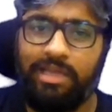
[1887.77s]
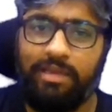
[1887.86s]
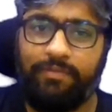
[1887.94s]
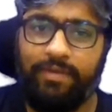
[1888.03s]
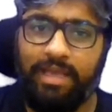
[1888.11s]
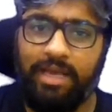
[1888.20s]

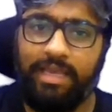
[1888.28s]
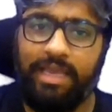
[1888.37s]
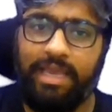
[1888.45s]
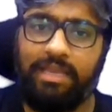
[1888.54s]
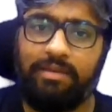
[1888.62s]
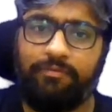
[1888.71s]
If I
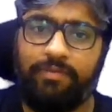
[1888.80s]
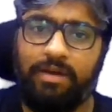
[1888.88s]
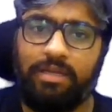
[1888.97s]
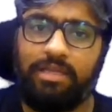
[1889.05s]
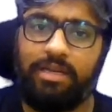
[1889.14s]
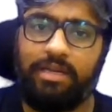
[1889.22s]
again
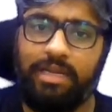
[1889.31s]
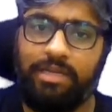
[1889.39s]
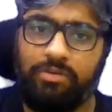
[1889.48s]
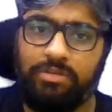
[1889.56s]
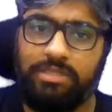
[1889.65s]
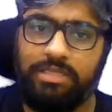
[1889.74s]
further
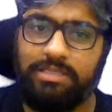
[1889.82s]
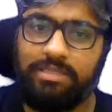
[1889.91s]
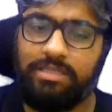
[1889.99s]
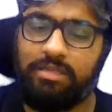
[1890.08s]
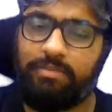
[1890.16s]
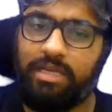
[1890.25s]
reduce this, this
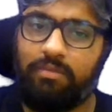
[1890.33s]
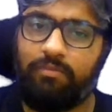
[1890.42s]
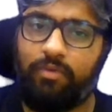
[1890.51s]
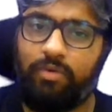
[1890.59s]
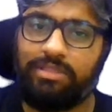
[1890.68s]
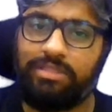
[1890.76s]
will become
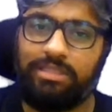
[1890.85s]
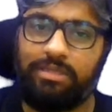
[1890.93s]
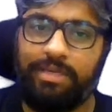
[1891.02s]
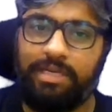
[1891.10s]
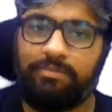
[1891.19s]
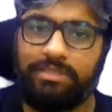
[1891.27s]
4, this will
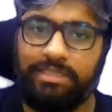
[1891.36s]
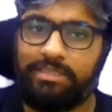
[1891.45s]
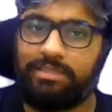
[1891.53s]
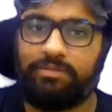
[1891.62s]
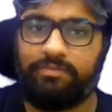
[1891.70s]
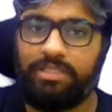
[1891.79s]
become
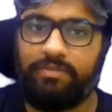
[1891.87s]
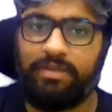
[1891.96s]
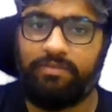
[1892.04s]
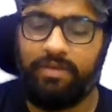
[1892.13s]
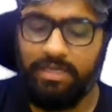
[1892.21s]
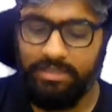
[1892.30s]
6, which we
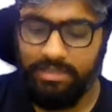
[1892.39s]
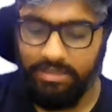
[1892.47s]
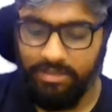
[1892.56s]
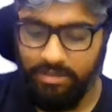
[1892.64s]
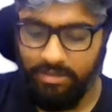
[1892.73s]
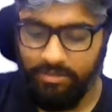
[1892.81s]
have
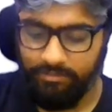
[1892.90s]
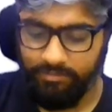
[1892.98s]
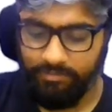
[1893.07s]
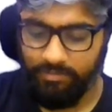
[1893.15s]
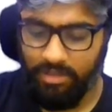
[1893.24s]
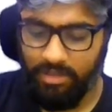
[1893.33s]
considered.
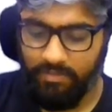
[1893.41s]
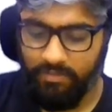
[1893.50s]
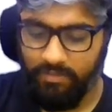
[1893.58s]
Yes.